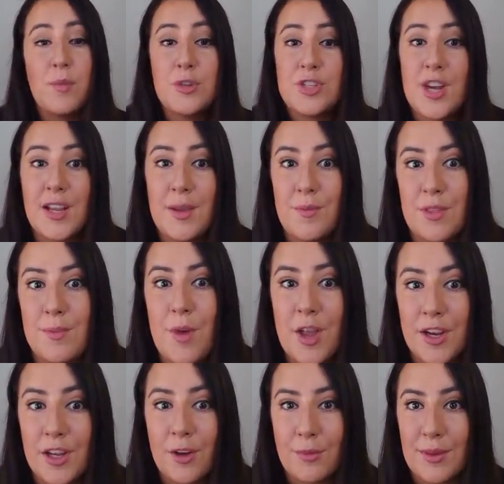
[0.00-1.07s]
we'll check in with
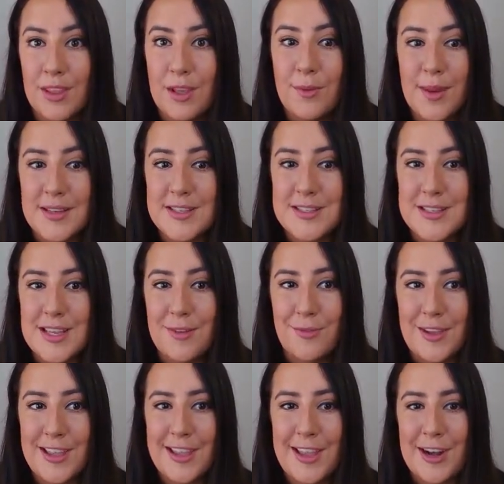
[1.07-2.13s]
Monica really quick to see if
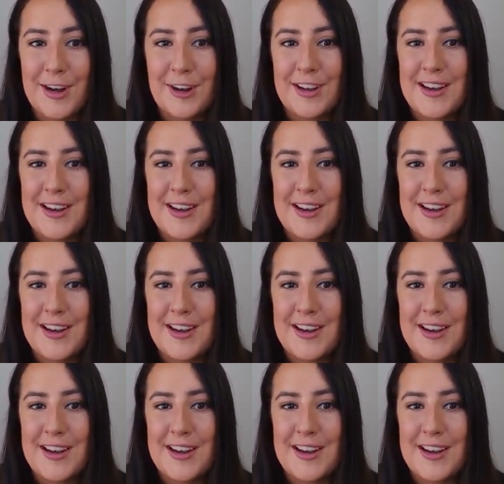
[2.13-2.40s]
we can get her